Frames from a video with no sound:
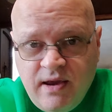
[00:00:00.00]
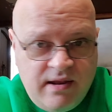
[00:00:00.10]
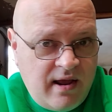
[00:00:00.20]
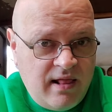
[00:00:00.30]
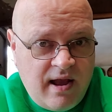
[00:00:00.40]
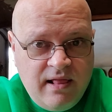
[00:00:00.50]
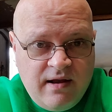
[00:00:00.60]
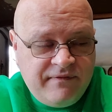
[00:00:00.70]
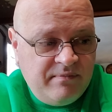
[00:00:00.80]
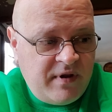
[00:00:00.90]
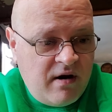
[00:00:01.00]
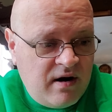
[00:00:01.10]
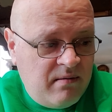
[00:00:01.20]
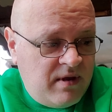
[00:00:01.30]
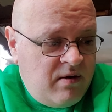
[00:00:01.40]
And I, I left them there,
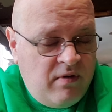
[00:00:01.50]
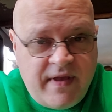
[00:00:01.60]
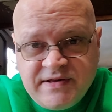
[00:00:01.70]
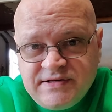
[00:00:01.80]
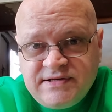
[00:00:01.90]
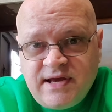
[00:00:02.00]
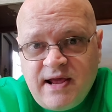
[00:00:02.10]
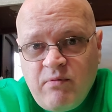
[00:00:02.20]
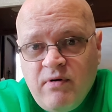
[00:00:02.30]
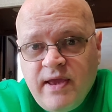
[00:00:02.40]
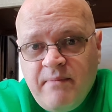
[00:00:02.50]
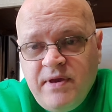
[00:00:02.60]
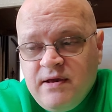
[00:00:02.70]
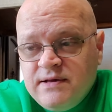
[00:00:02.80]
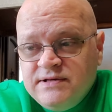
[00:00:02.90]
and I'm like, well, that's a set I won't get
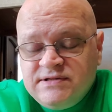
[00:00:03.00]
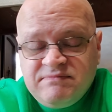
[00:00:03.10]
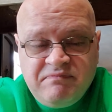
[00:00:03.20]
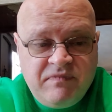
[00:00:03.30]
because